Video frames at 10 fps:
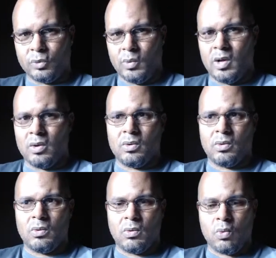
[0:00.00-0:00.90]
Well,
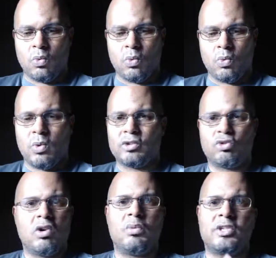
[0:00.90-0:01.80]

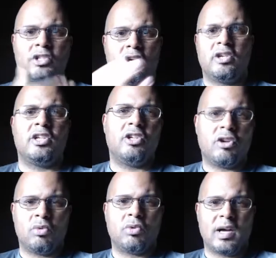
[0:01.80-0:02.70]
what's wrong with starting
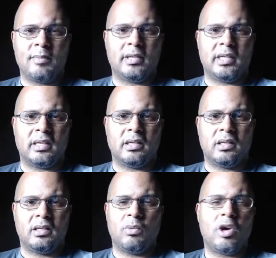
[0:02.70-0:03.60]
your own company?
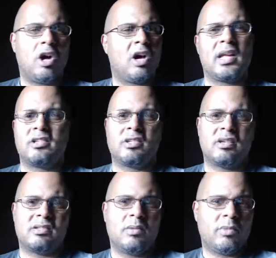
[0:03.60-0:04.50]
We all got to
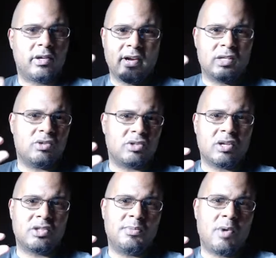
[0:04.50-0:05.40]
start somewhere, right? You
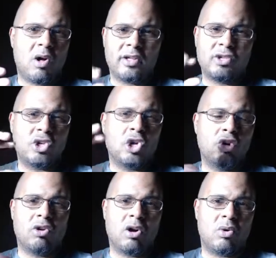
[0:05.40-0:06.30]
start small, and you can
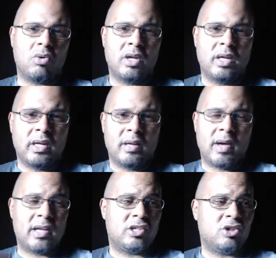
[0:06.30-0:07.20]
grow.
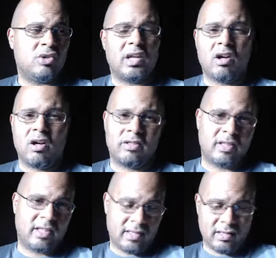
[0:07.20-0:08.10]
Imagine you get all
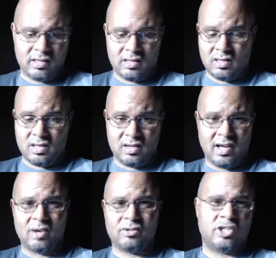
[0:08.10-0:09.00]
the
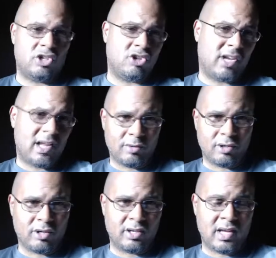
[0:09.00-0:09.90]
houses in your
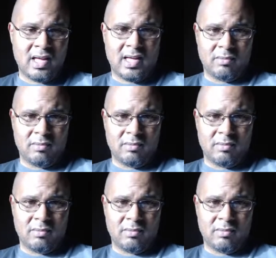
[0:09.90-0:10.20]
neighborhood.